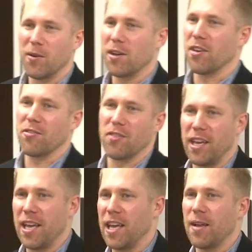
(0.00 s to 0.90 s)

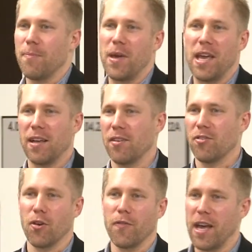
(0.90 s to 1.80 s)
existing big
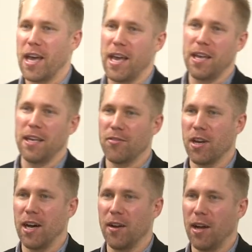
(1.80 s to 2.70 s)
surveys,
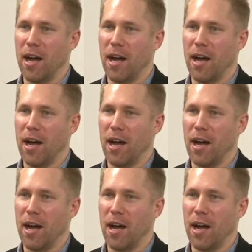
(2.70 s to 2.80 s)
uh,